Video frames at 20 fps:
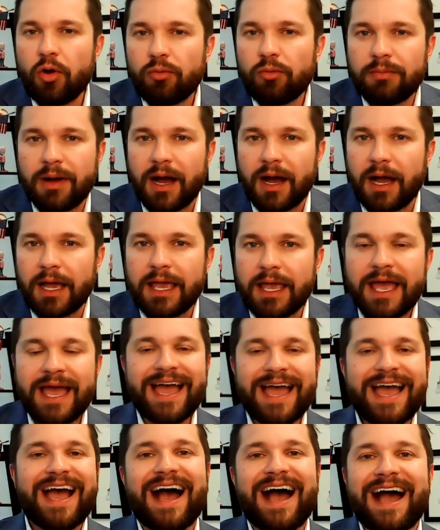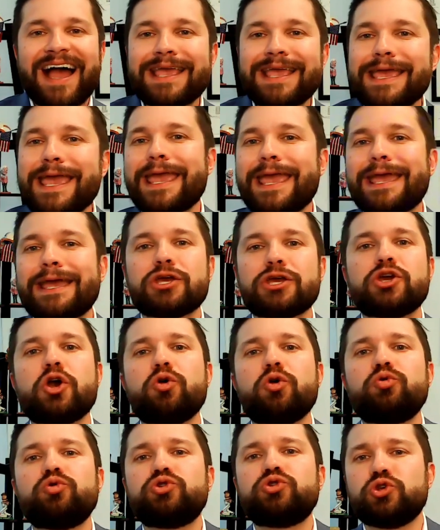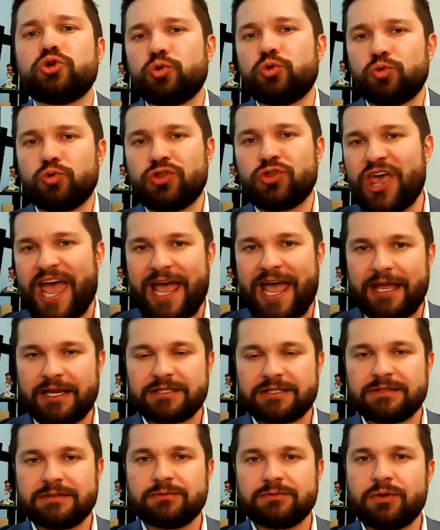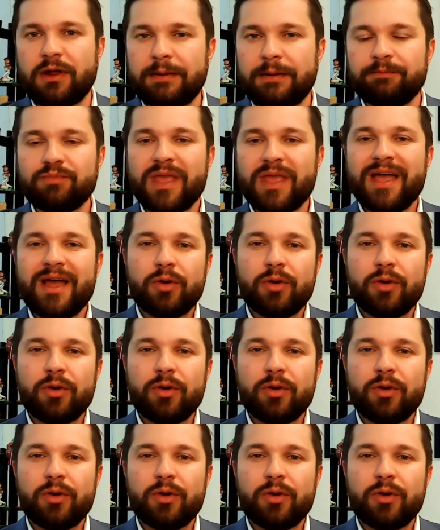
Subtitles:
oh my, I can't go do that, right?